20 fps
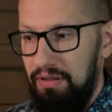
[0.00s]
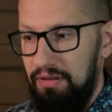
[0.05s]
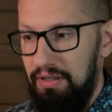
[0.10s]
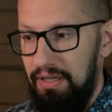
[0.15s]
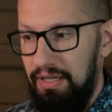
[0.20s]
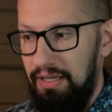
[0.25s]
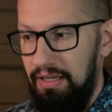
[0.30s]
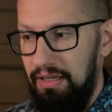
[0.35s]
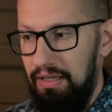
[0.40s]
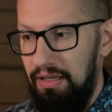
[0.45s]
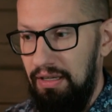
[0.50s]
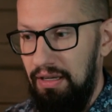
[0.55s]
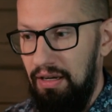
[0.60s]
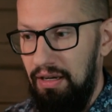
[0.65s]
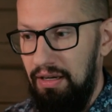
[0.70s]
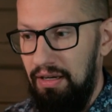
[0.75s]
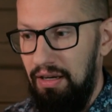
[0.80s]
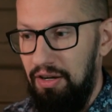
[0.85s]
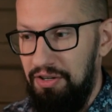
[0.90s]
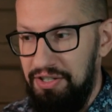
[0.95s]
they
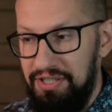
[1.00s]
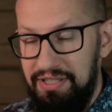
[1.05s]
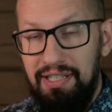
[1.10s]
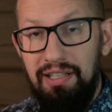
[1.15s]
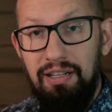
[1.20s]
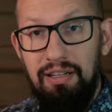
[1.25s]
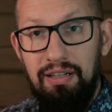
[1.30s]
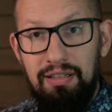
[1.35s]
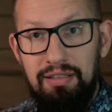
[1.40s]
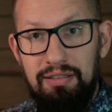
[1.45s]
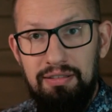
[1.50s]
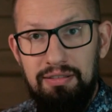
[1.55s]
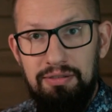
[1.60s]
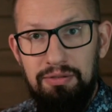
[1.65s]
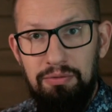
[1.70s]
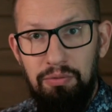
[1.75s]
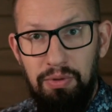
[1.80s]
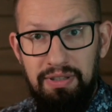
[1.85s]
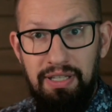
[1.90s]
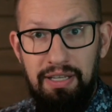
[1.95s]
are still
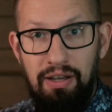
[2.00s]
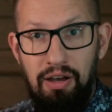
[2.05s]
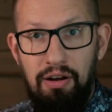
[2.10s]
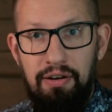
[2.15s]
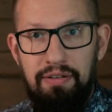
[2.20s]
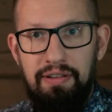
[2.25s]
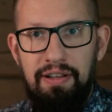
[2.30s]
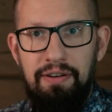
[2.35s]
what they are.